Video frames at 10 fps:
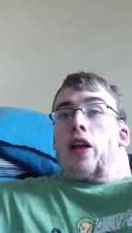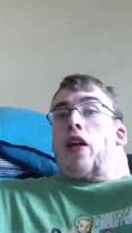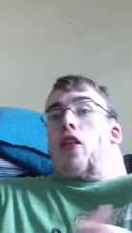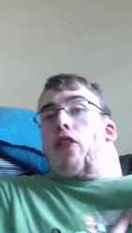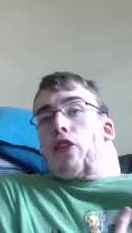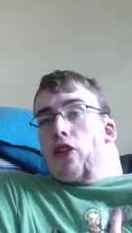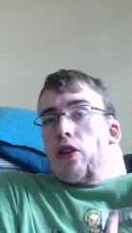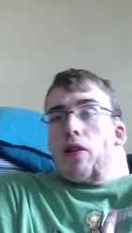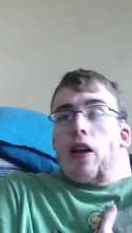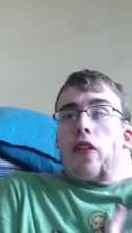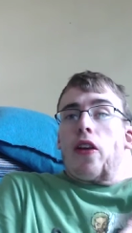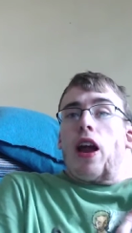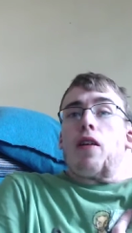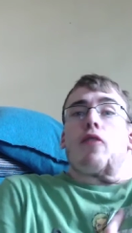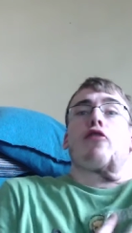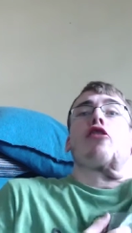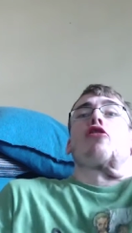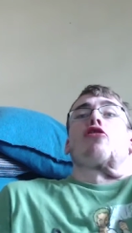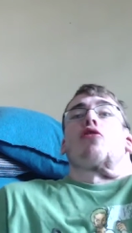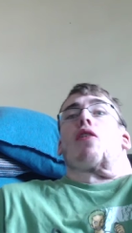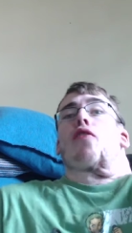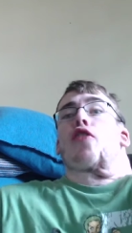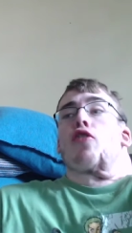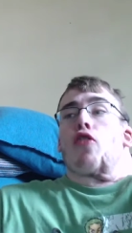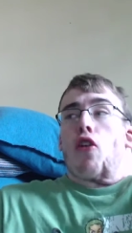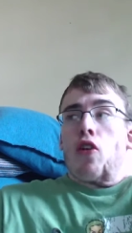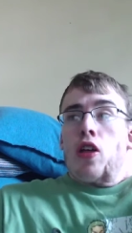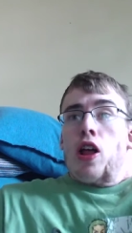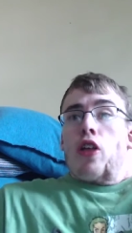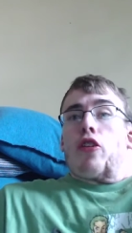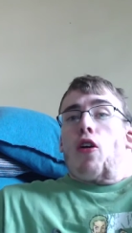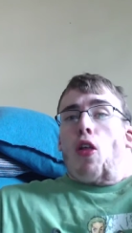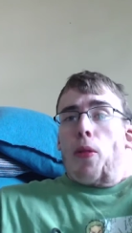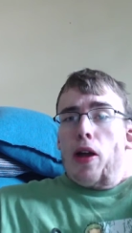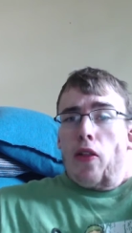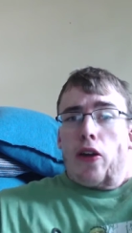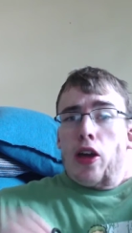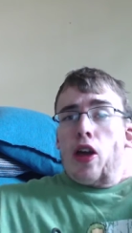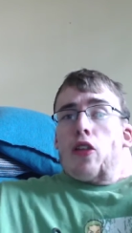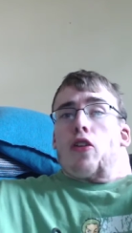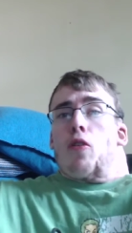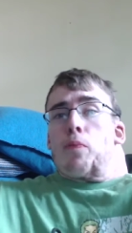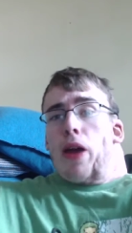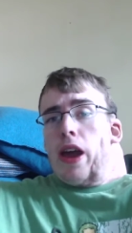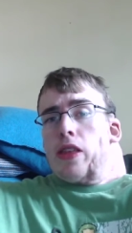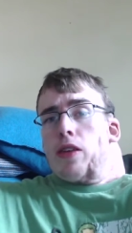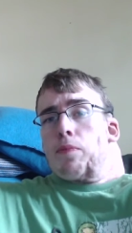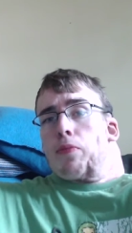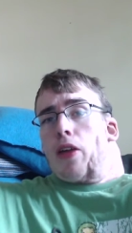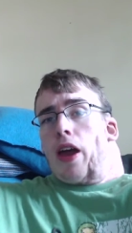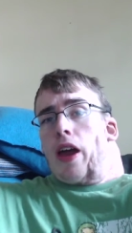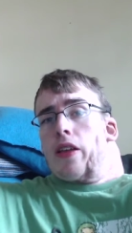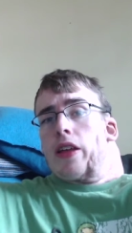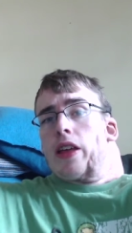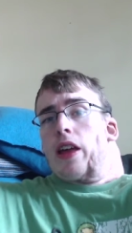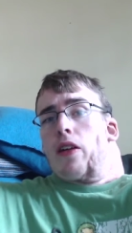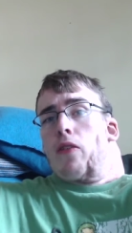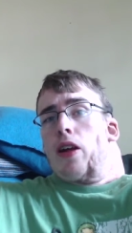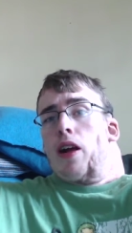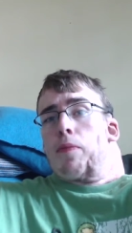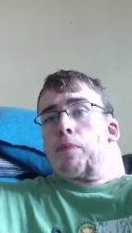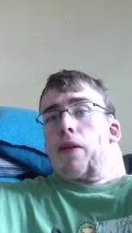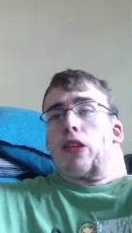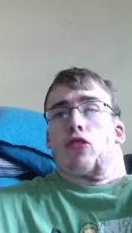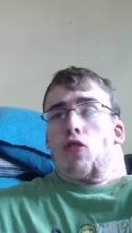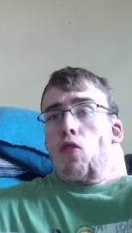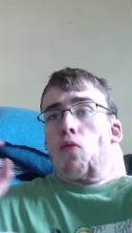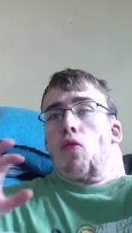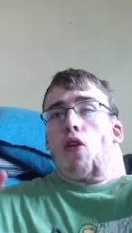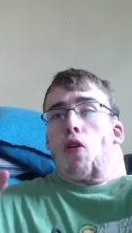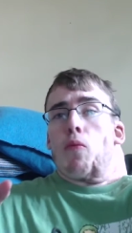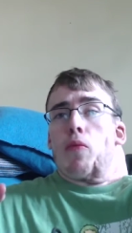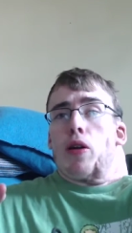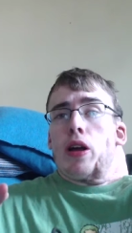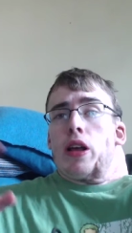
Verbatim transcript: And then they turn around, he's like, I refuse your refusal. So apparently, so Bay just claims that he can create a special room.